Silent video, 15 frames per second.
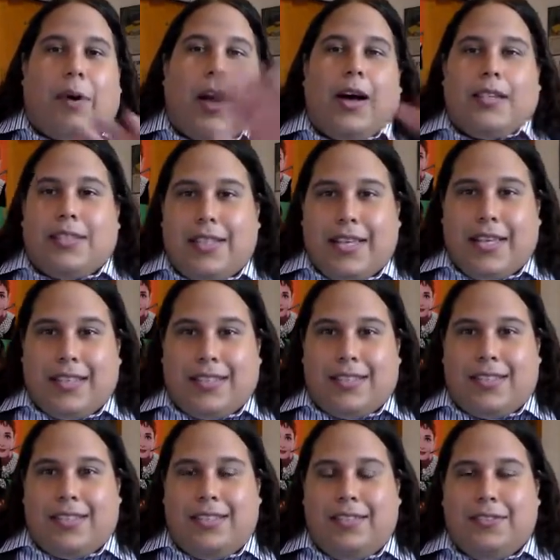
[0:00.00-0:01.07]
Pause
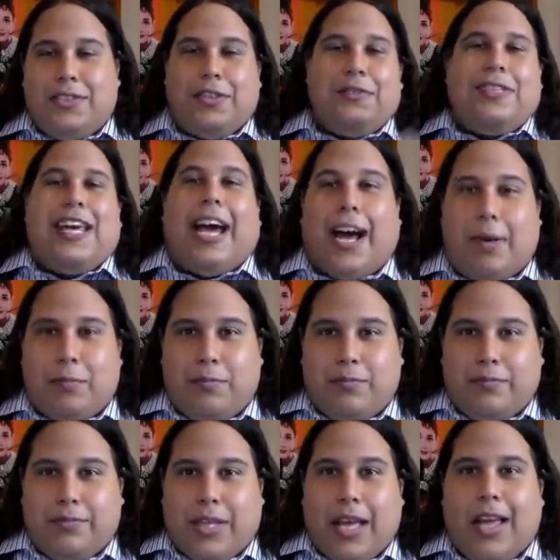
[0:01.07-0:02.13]
this, new tab.
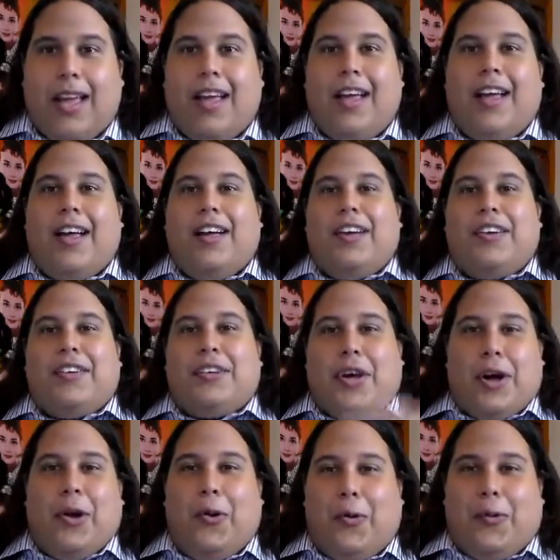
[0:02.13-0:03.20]

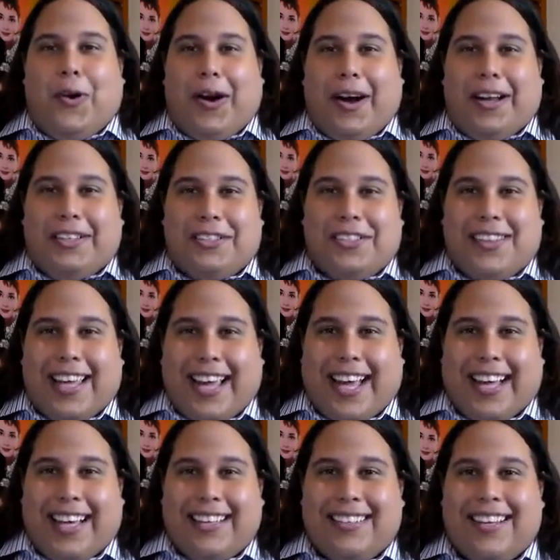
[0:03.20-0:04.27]
Go watch
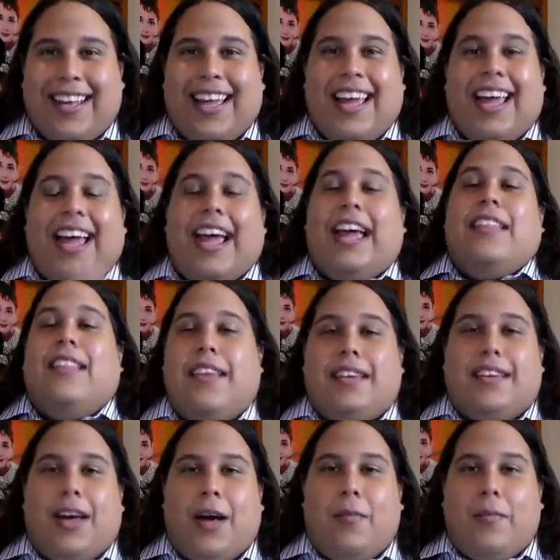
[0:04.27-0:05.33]
that, and
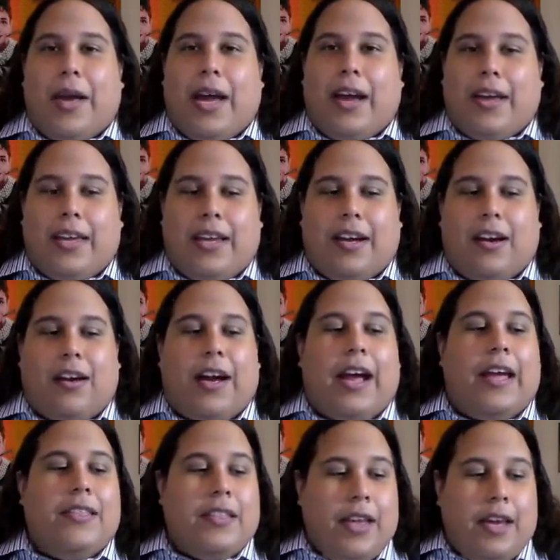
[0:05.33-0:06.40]
then come back here,
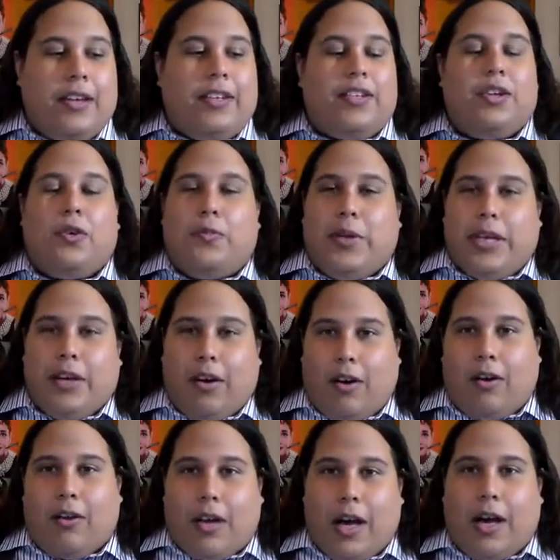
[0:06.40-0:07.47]
and then you'll be
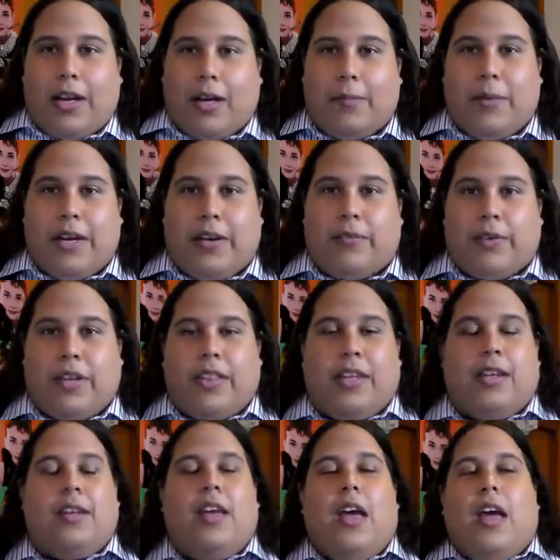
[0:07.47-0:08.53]
all caught up in
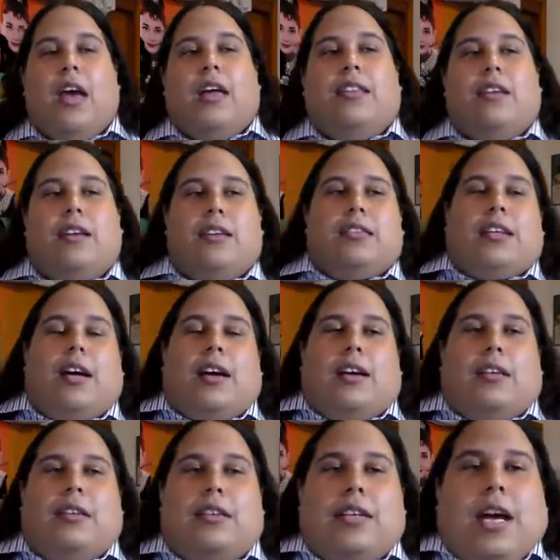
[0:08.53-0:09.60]
everything. There's
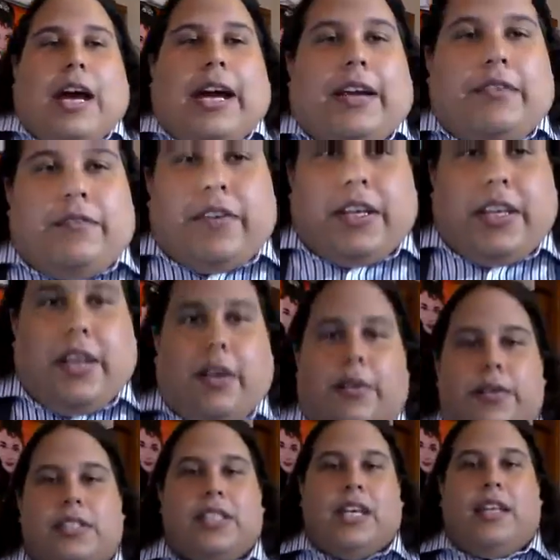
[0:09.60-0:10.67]
9
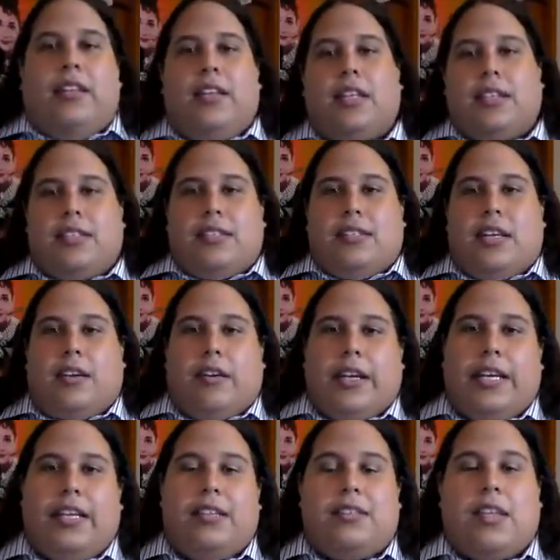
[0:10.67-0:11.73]
videos in this
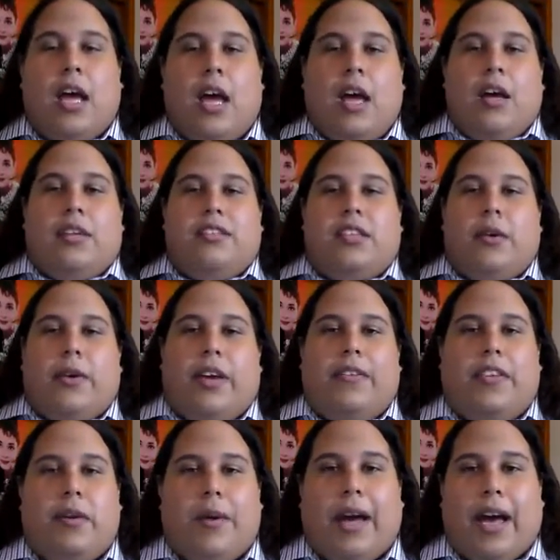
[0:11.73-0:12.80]
series, so
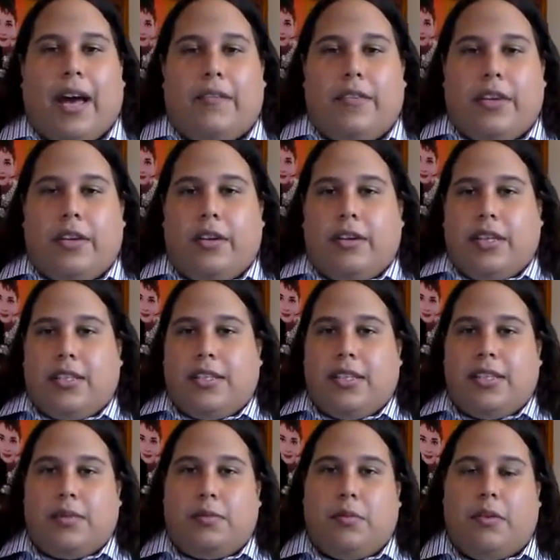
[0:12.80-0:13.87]
if you haven't, this
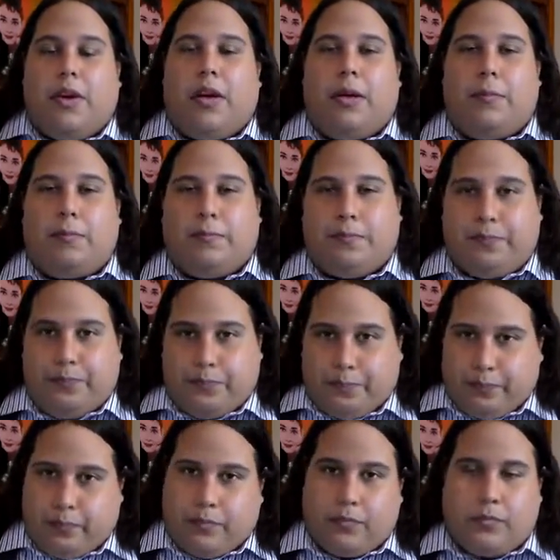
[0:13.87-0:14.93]
is
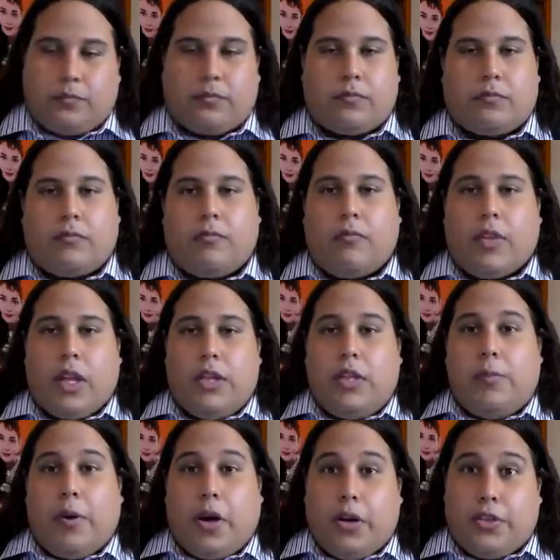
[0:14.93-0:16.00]
the
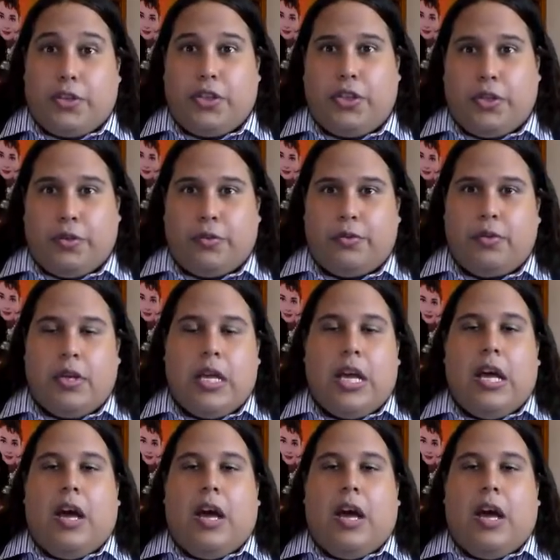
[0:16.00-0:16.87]
part 2